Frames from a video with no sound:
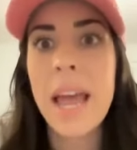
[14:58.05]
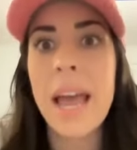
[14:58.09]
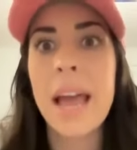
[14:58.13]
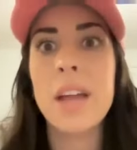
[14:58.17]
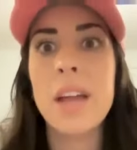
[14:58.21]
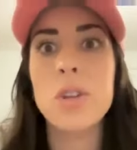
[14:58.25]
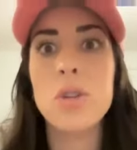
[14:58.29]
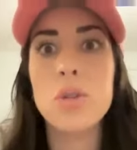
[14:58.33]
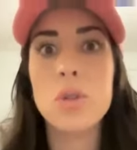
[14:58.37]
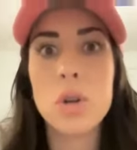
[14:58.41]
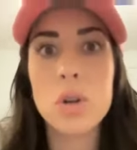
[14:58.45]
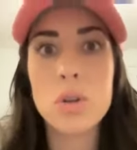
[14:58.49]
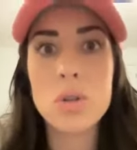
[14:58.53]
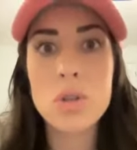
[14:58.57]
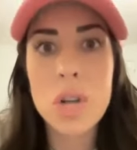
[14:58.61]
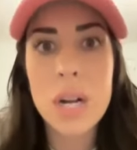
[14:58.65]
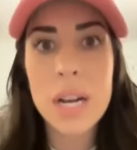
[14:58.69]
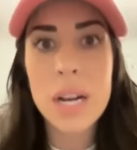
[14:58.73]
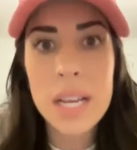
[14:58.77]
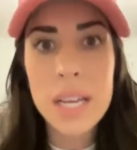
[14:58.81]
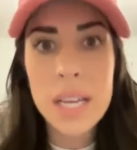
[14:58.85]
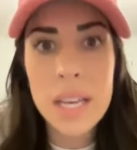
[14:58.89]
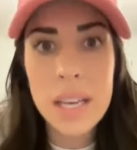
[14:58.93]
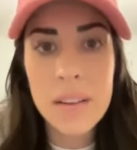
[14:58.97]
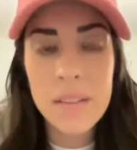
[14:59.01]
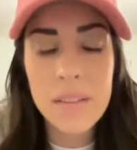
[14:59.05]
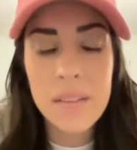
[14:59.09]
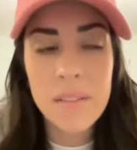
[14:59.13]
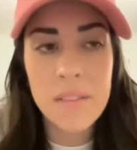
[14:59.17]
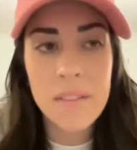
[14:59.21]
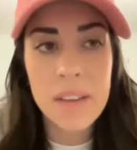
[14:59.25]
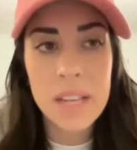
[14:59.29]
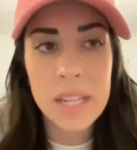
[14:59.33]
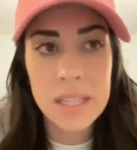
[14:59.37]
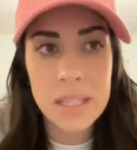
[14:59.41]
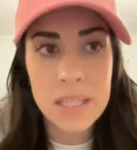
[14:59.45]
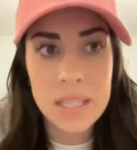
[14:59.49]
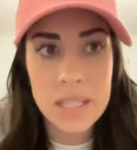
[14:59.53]
and you don't try to
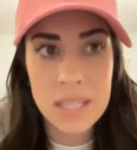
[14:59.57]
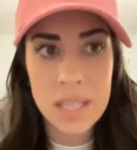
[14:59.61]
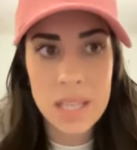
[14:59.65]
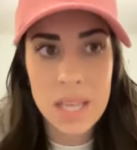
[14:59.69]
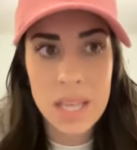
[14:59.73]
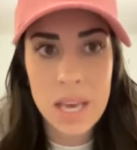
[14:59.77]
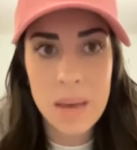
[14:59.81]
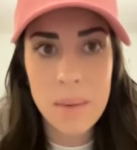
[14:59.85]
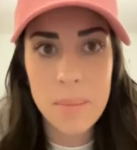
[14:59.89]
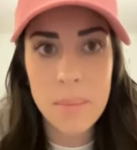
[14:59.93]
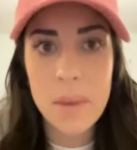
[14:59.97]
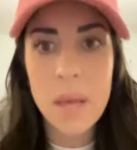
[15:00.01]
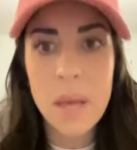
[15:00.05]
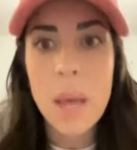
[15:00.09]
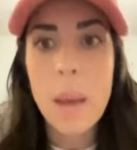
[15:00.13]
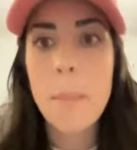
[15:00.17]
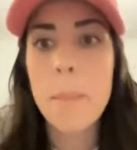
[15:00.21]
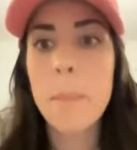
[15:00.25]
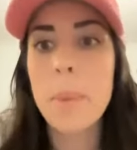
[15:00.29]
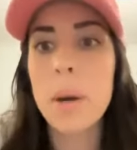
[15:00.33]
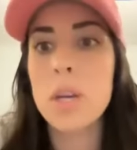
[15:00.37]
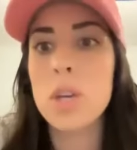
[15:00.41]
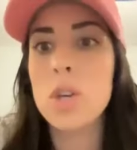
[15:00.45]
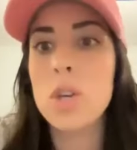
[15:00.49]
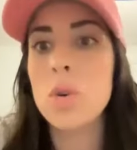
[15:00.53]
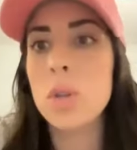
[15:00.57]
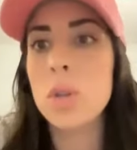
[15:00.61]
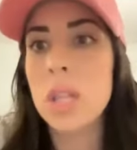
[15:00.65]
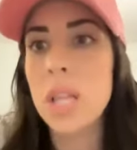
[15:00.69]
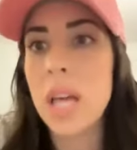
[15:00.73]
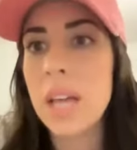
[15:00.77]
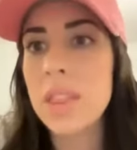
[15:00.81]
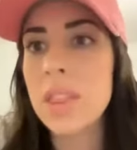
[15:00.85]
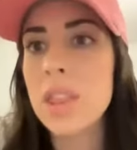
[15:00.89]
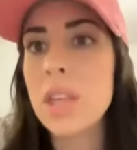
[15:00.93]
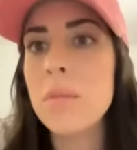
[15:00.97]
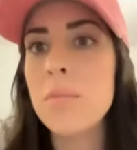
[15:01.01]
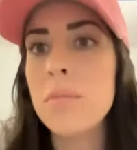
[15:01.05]
convince them, but you
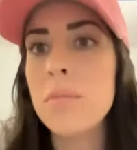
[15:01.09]
let